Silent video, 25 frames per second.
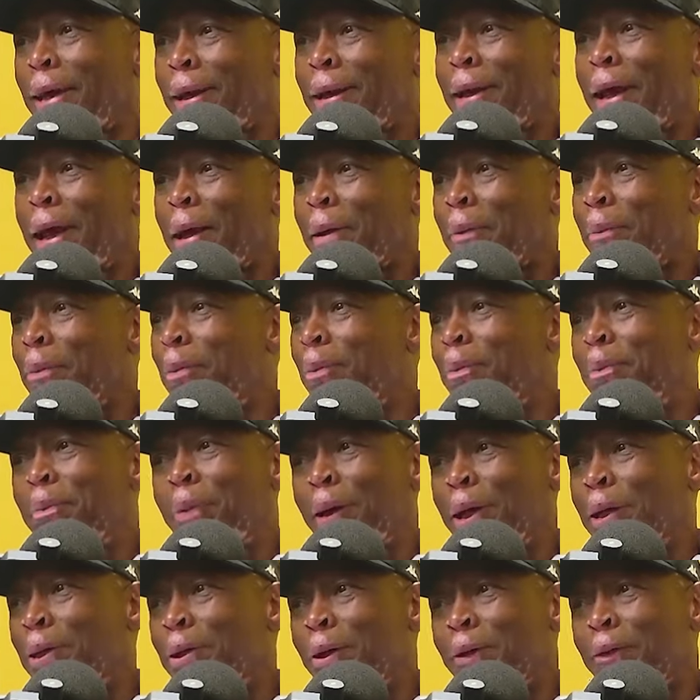like
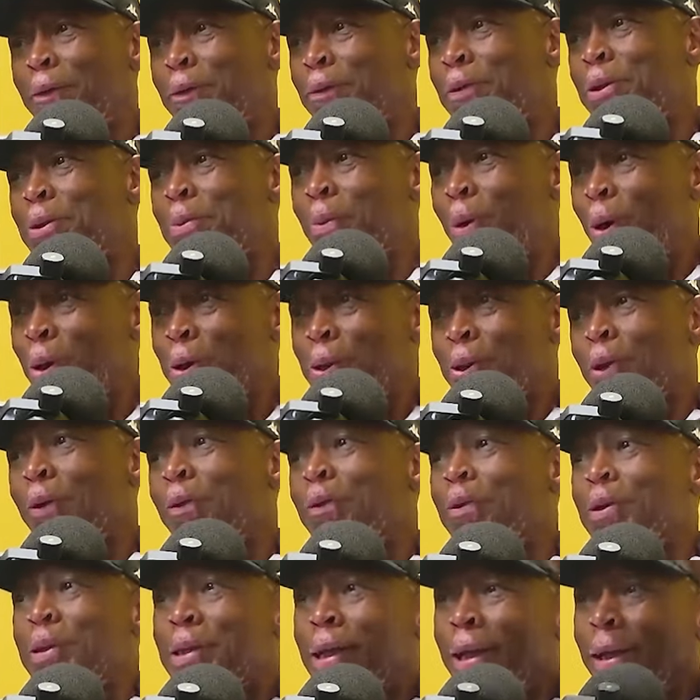plate of small
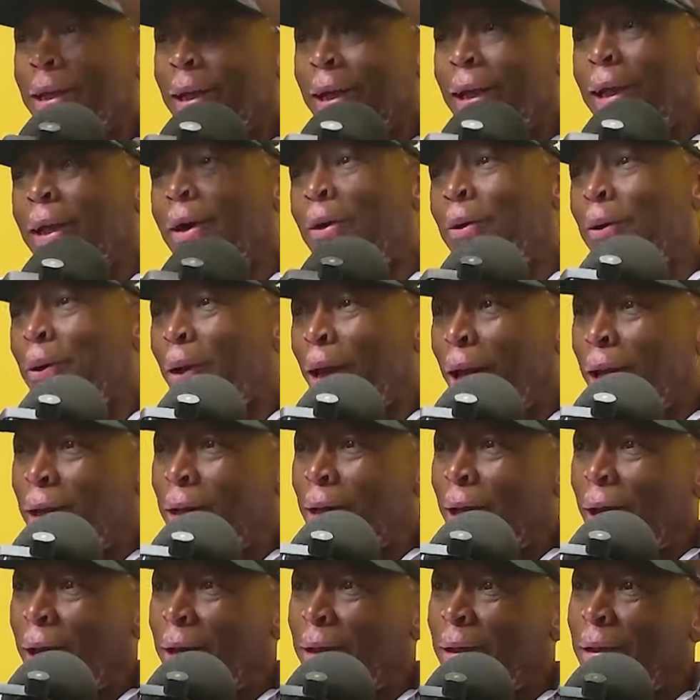trophies and and
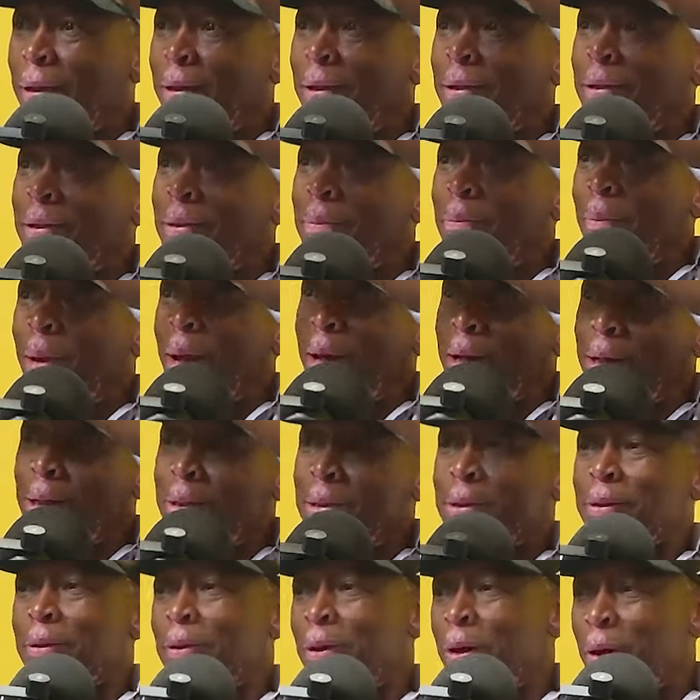and
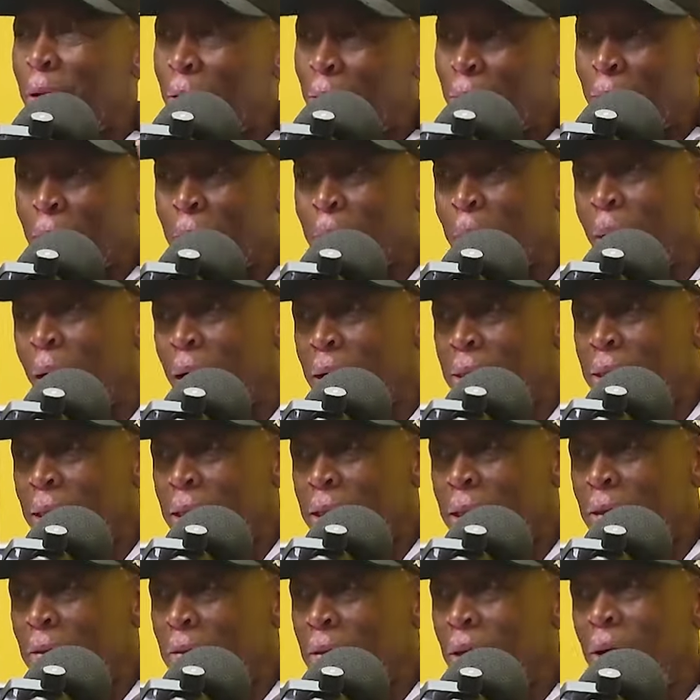medals from Kaizer
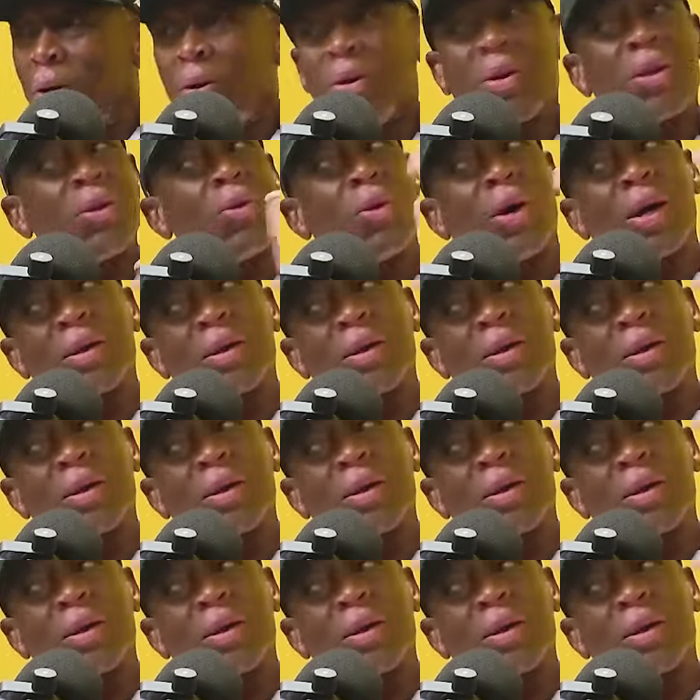Chiefs. The only one